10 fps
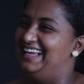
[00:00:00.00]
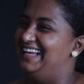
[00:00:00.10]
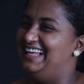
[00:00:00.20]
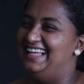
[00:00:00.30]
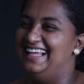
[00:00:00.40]

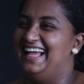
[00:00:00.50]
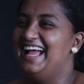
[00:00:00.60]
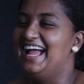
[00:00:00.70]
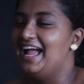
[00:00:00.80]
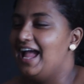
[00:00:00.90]
Anyway, I feel
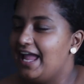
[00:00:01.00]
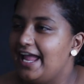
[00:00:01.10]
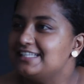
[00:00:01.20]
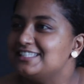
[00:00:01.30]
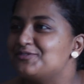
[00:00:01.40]
like we're digressing.
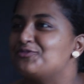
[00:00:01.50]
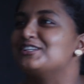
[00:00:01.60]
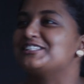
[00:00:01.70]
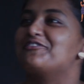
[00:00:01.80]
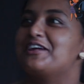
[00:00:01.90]
I ate it for
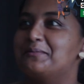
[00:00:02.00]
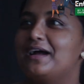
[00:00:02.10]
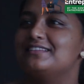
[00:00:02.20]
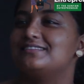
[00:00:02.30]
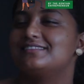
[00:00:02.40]
7
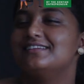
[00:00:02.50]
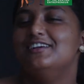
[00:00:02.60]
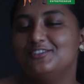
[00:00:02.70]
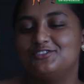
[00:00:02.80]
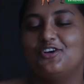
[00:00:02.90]

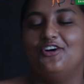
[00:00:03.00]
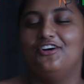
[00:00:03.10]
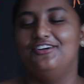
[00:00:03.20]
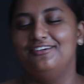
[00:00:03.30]
months. So